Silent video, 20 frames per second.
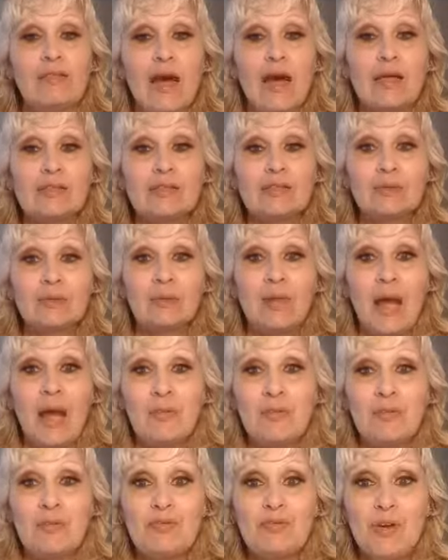That's what
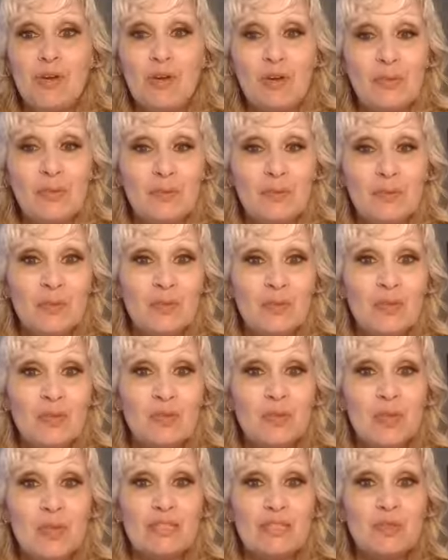I prefer.
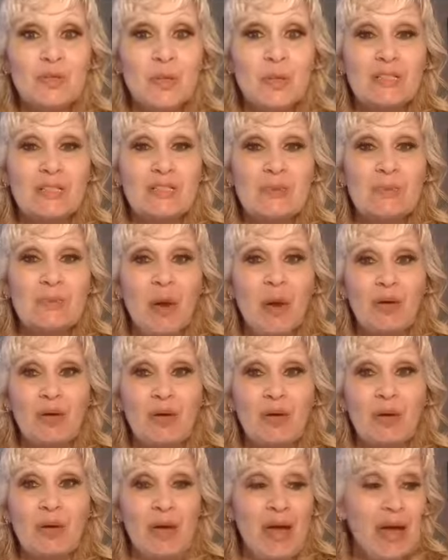Let's work
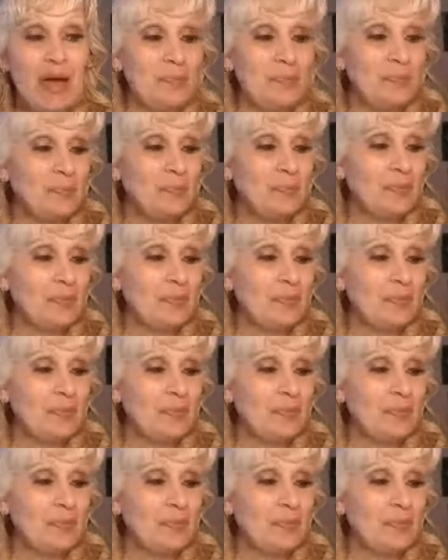smart, okay?